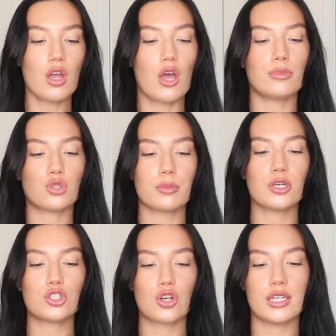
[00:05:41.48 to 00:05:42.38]
um, so I'm
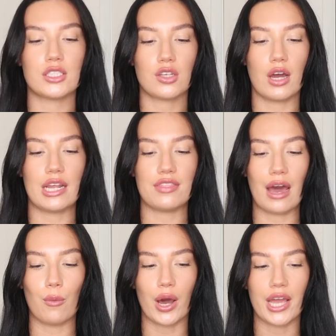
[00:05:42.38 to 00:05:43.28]
going to try and style it
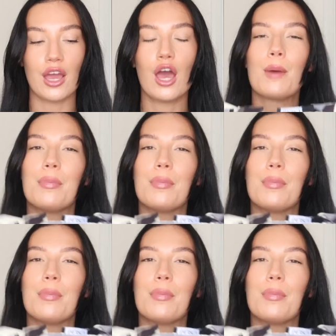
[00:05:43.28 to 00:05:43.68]
that way